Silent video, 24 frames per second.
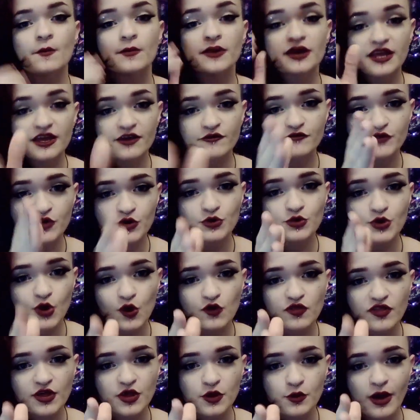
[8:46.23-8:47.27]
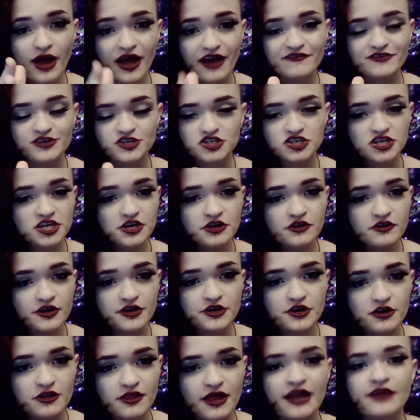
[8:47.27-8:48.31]
But if you know that you have a cheater
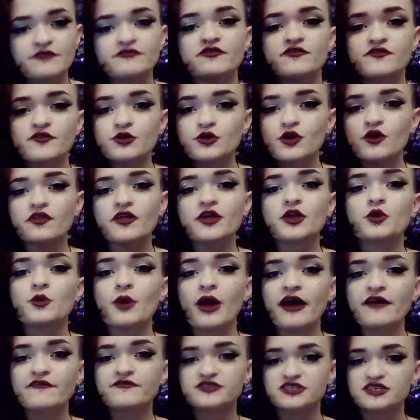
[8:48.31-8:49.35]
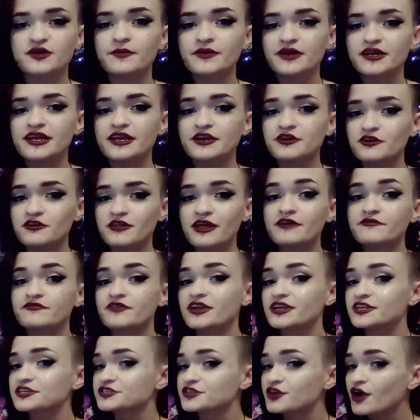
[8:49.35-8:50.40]
in your life, if you know that you have somebody in your life
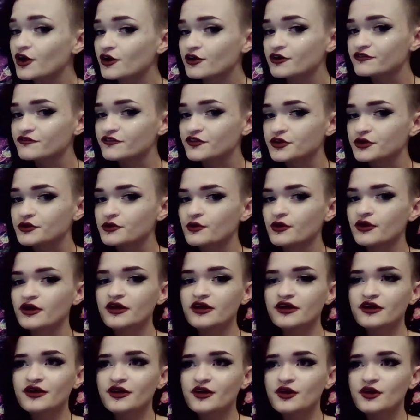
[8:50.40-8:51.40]
that is not good for you,